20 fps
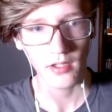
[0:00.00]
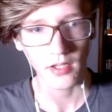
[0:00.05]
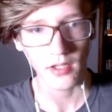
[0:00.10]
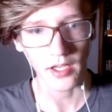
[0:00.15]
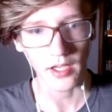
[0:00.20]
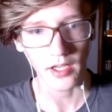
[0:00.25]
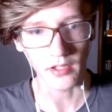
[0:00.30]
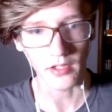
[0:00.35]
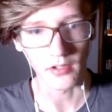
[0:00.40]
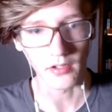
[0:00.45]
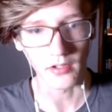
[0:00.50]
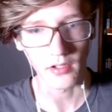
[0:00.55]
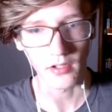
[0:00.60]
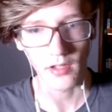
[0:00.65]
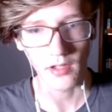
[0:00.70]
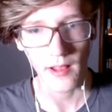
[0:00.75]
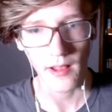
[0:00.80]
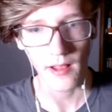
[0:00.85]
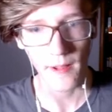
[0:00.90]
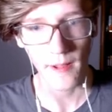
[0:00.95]
I'm on
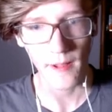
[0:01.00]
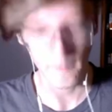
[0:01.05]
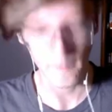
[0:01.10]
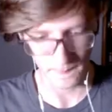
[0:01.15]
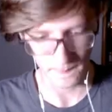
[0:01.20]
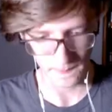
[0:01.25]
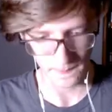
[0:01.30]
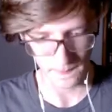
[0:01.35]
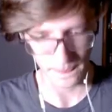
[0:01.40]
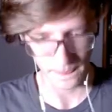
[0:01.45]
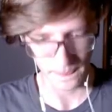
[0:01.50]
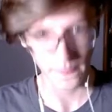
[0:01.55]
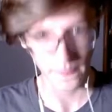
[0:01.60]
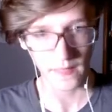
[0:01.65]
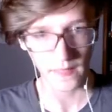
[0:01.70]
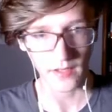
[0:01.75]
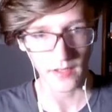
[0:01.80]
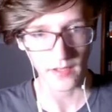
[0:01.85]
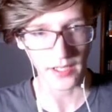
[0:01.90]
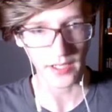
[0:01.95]
to you.
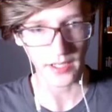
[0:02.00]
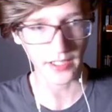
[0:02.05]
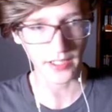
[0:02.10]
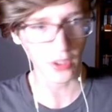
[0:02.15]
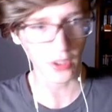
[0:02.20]
I gotta